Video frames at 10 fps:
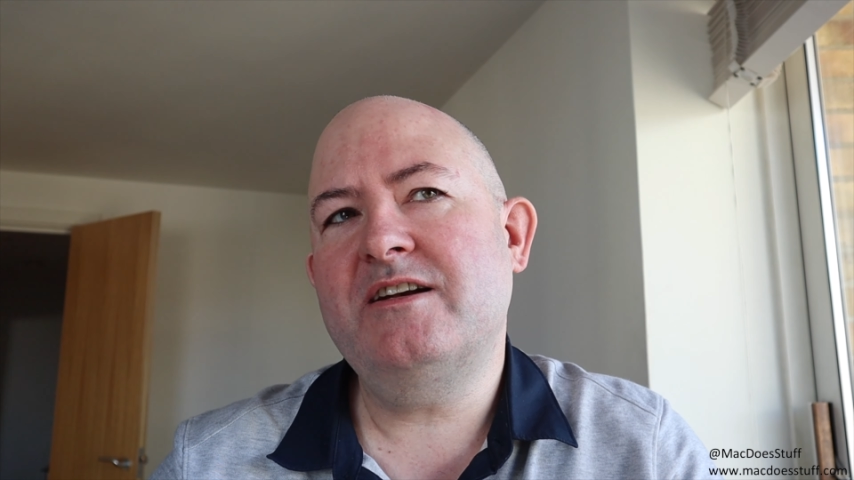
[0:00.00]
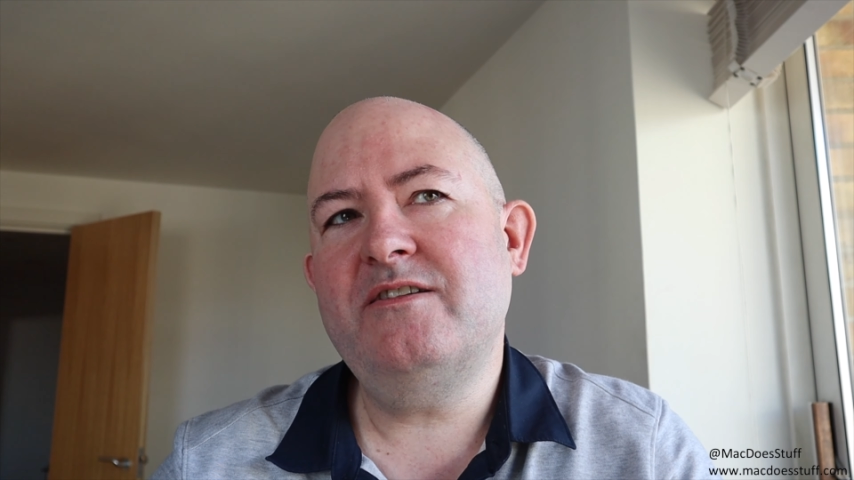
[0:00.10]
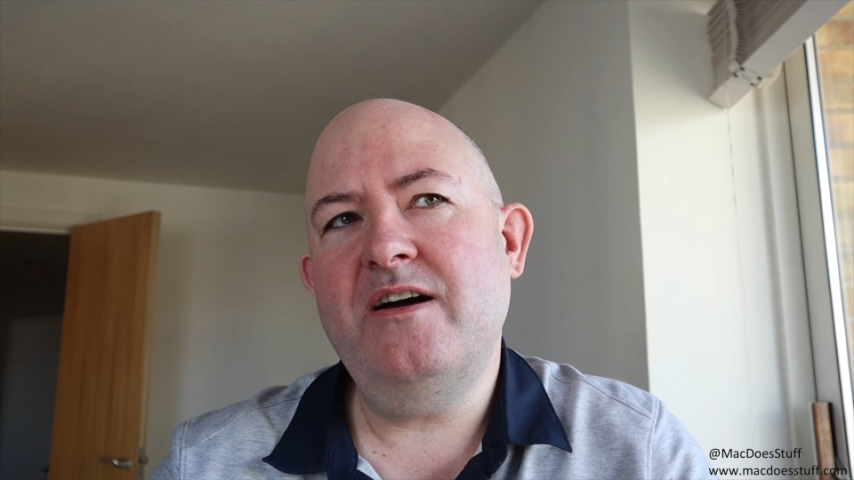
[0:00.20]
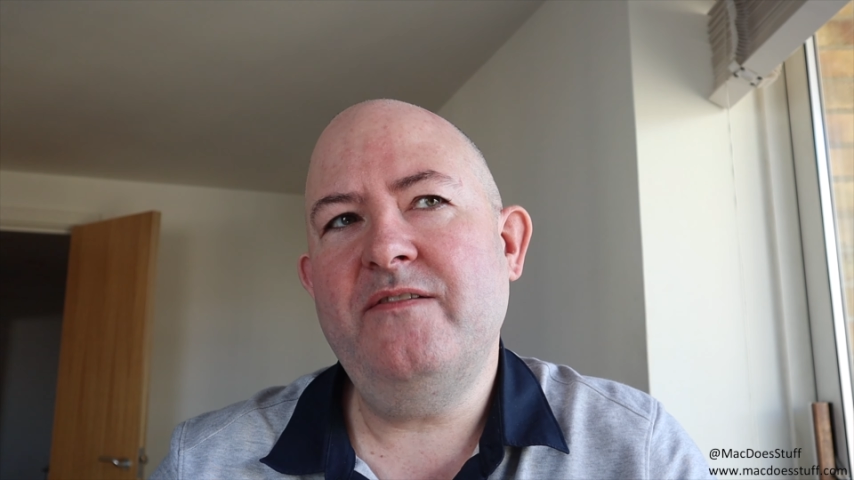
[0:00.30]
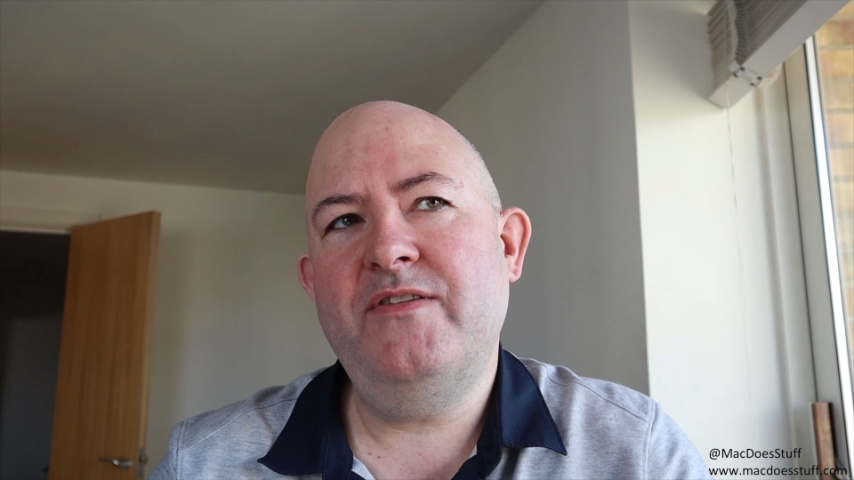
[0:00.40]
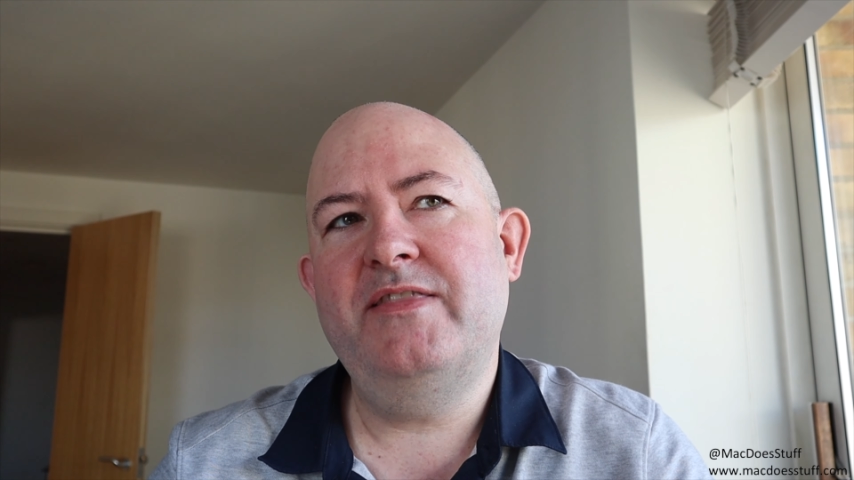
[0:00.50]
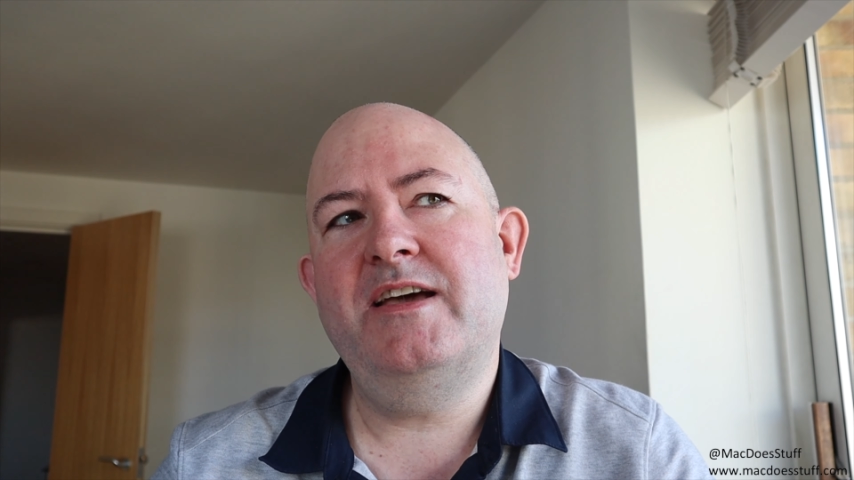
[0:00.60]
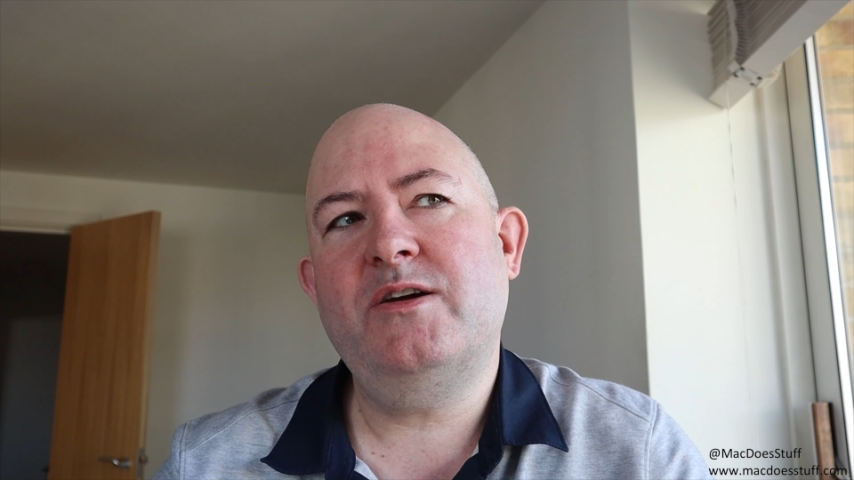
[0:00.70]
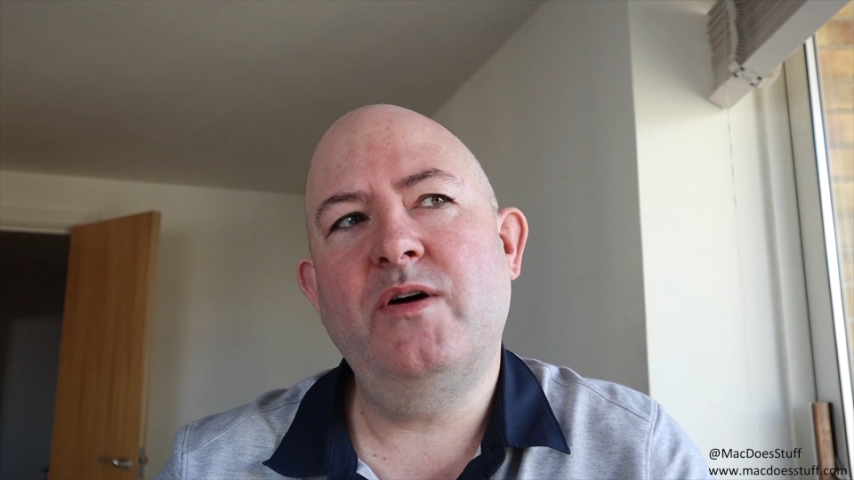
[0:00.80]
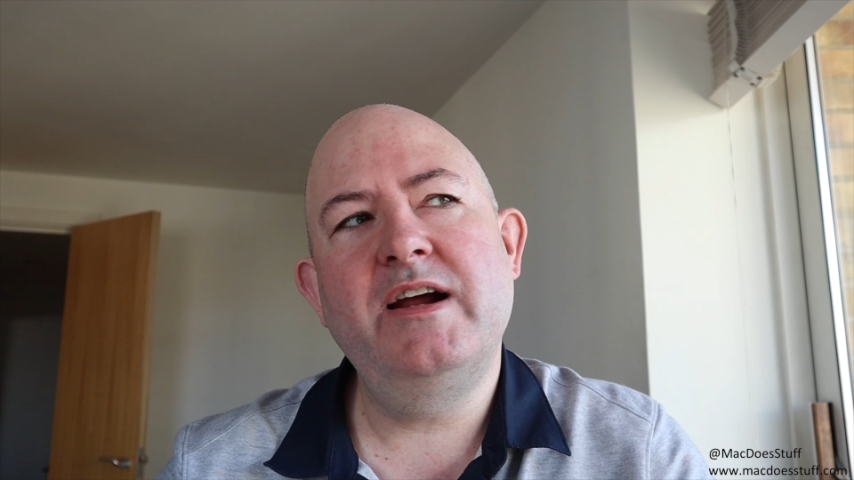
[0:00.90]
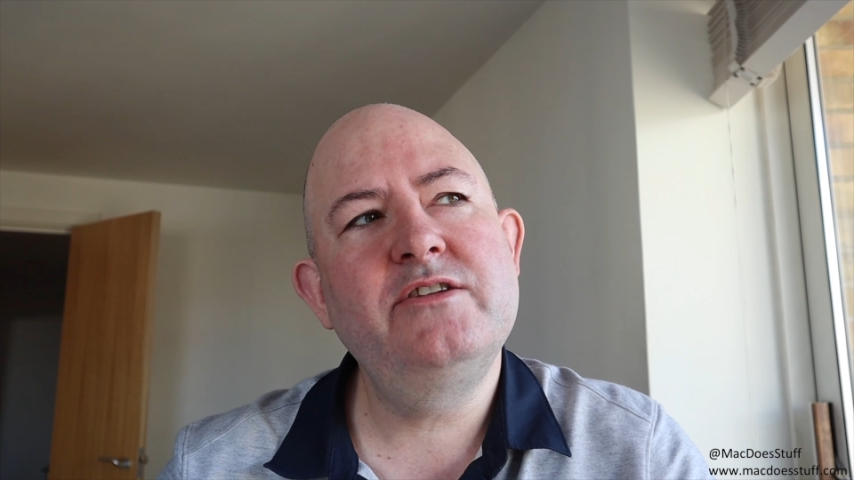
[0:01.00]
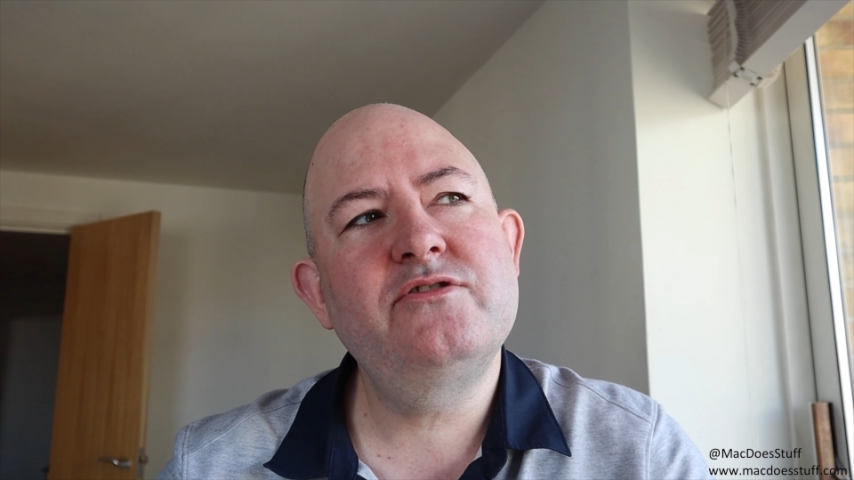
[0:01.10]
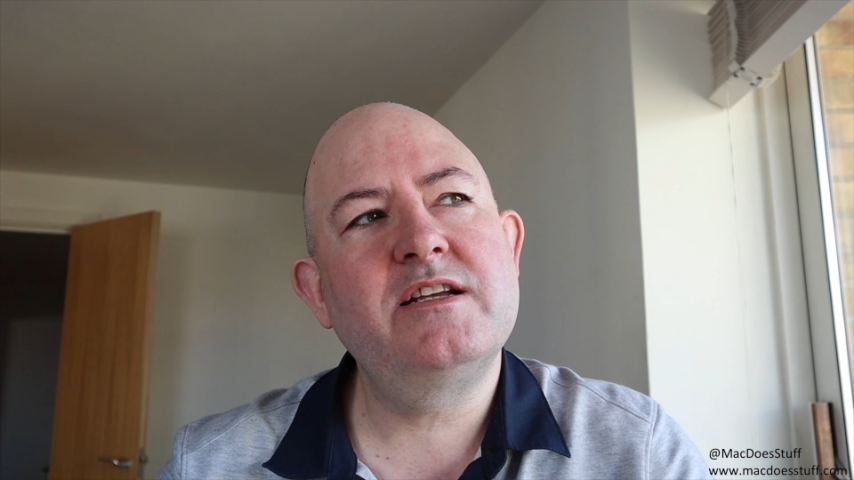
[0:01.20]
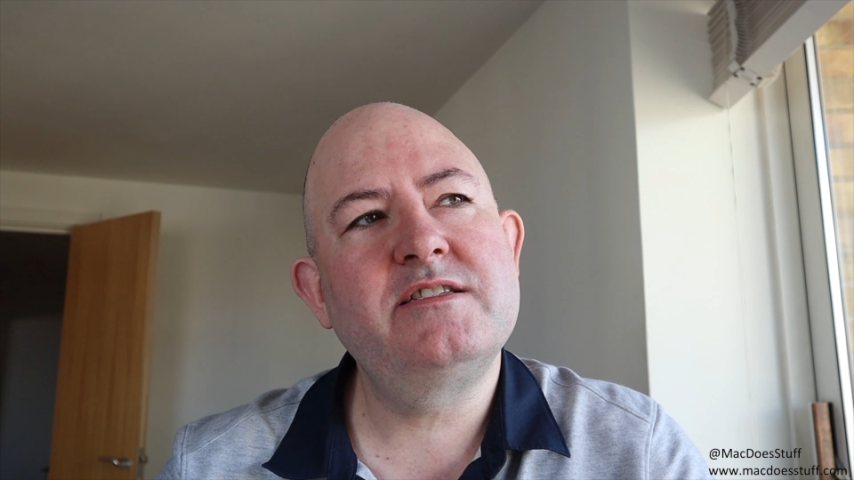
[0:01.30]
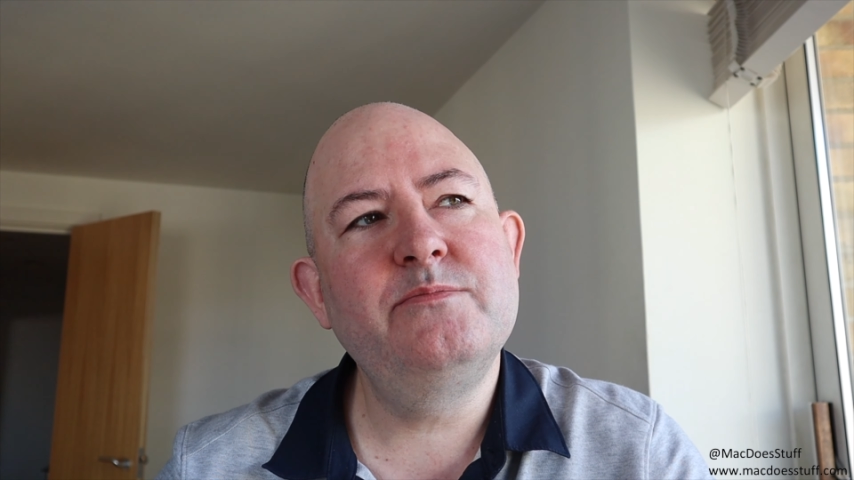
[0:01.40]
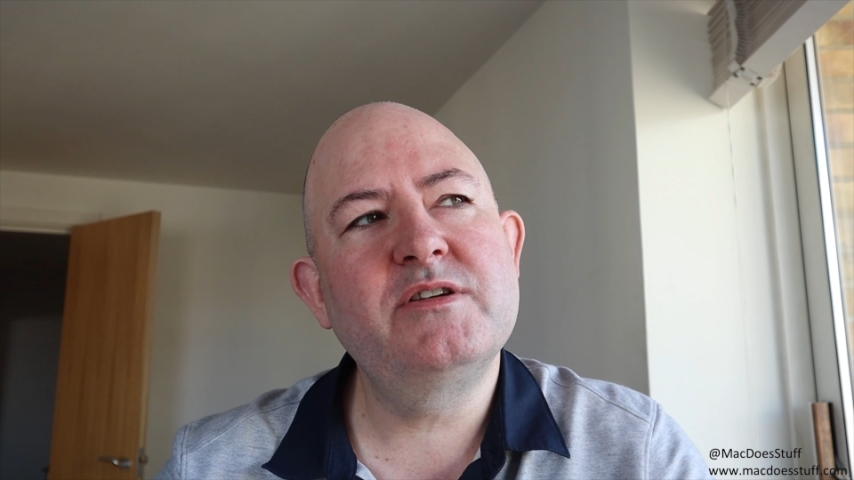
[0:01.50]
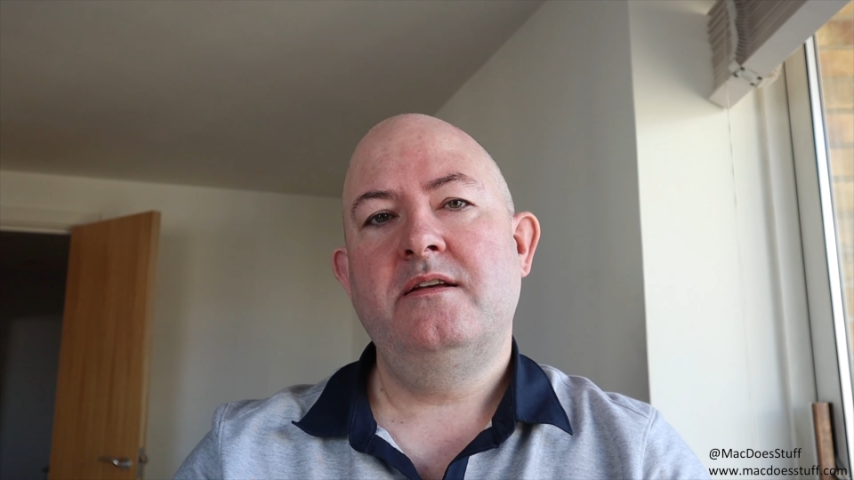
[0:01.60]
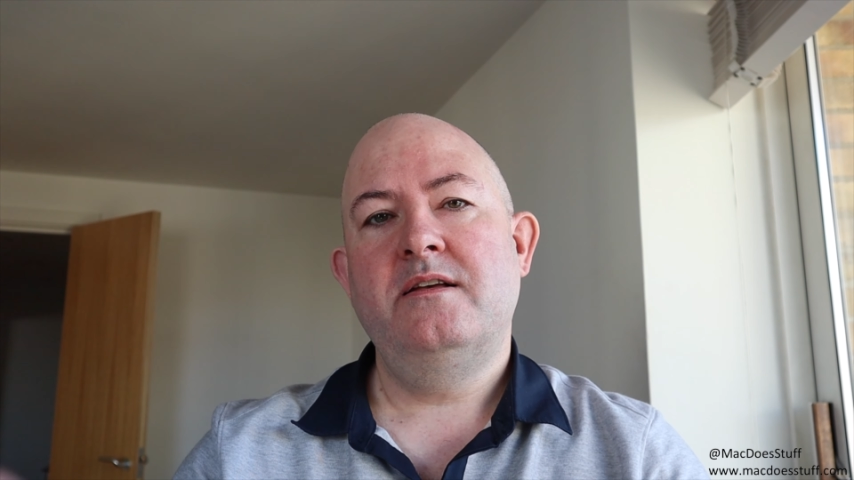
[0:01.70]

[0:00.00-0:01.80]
and I find that quite interesting.